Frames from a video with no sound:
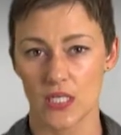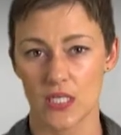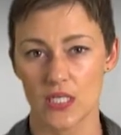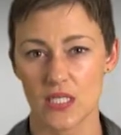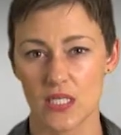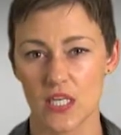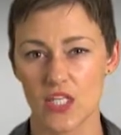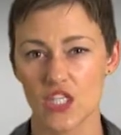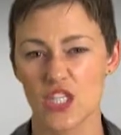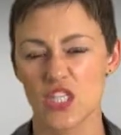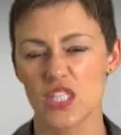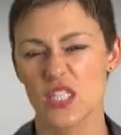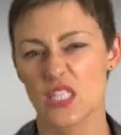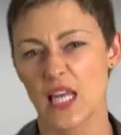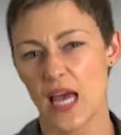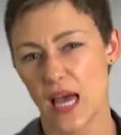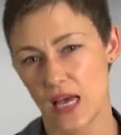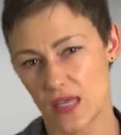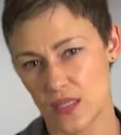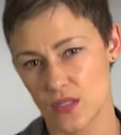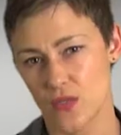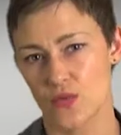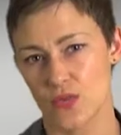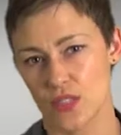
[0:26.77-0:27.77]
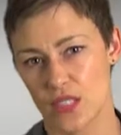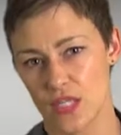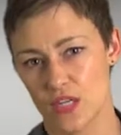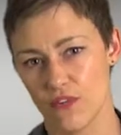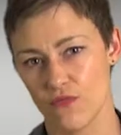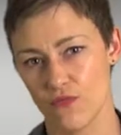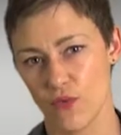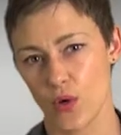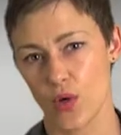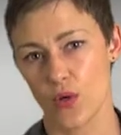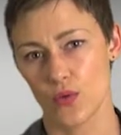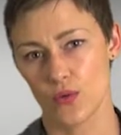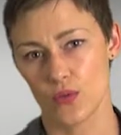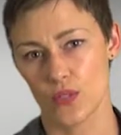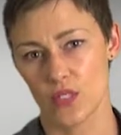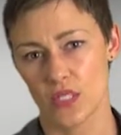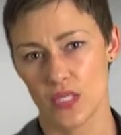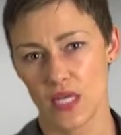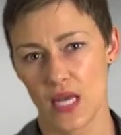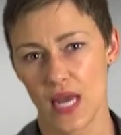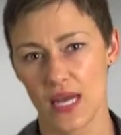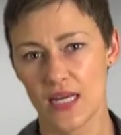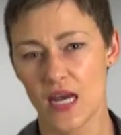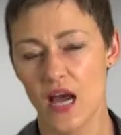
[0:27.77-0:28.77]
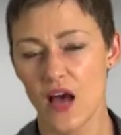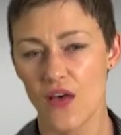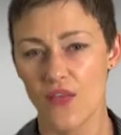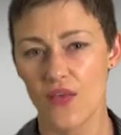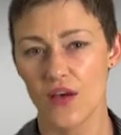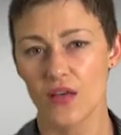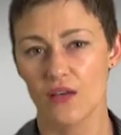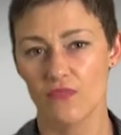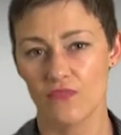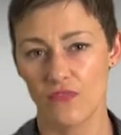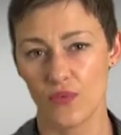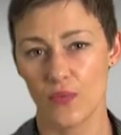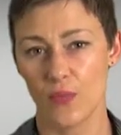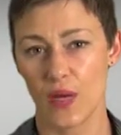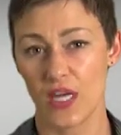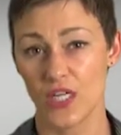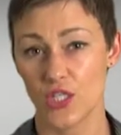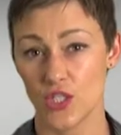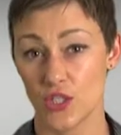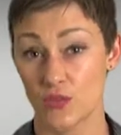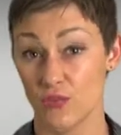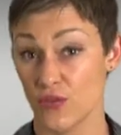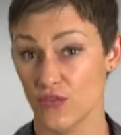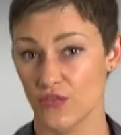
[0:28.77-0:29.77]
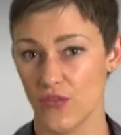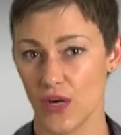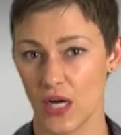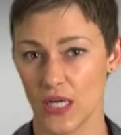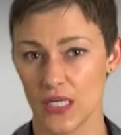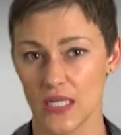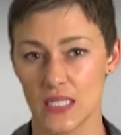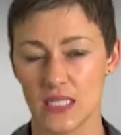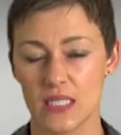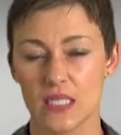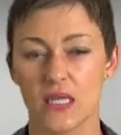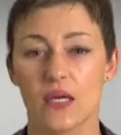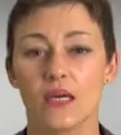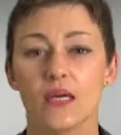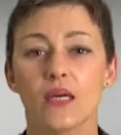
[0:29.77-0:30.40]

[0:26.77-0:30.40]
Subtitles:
such as outsourcing of roles and other information providers